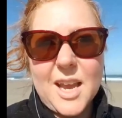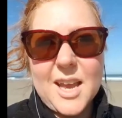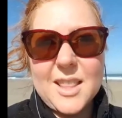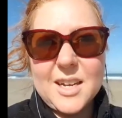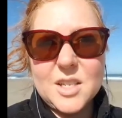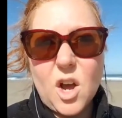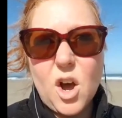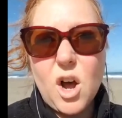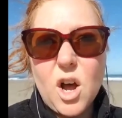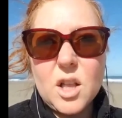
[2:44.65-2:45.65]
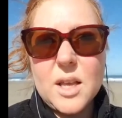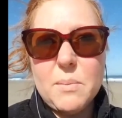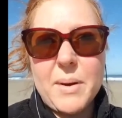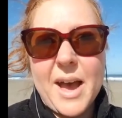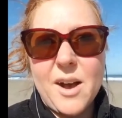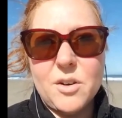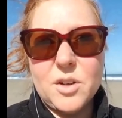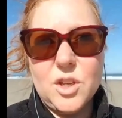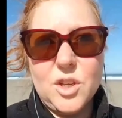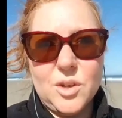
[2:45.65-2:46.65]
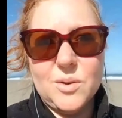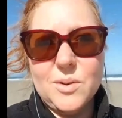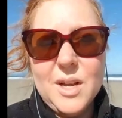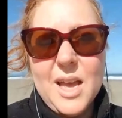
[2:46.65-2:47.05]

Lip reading: day that is all about you.